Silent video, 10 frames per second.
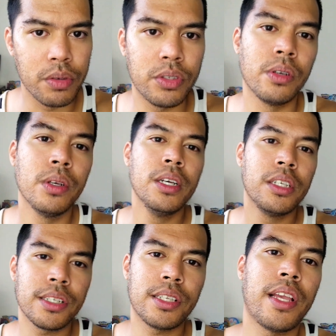So
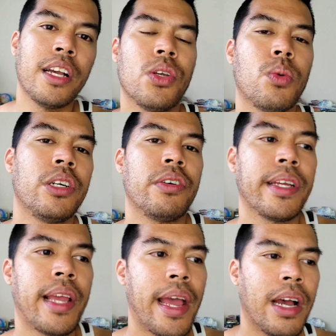just in case you're
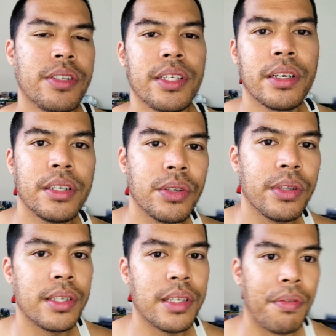wondering, how's he gonna do
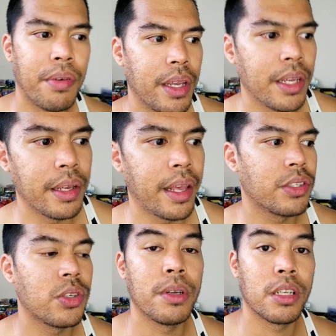this if he
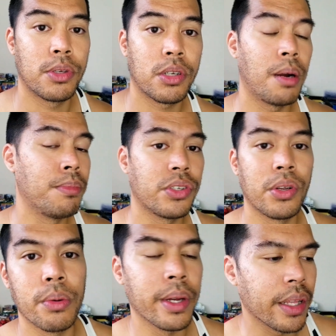gets so many subscribers
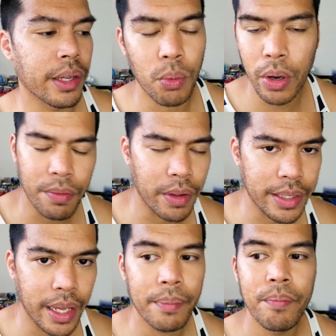so quickly or whatever
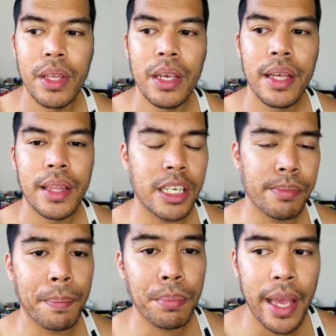like that, that is
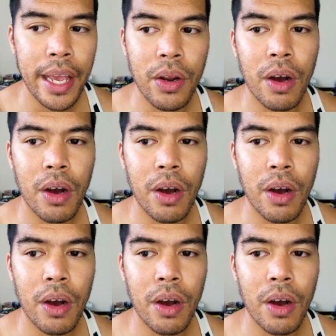my plan.